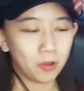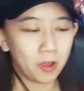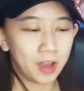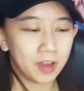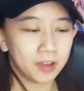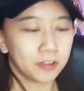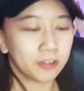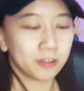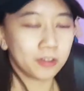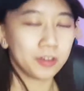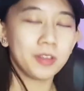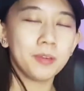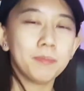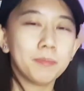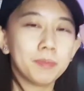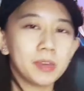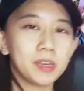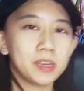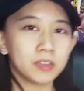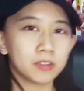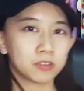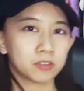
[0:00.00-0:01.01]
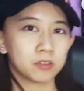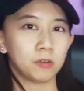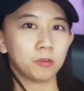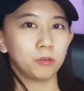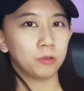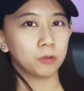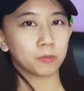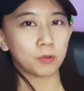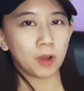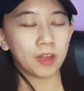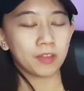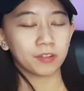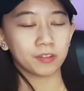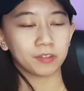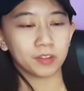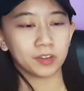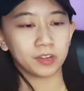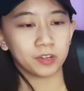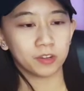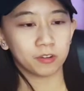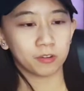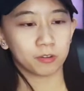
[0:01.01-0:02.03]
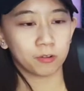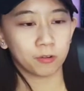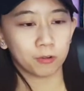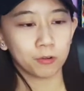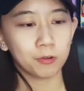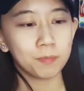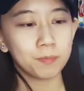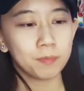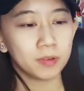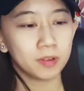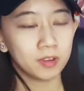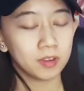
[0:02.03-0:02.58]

I enjoy him being solo rather than in a group.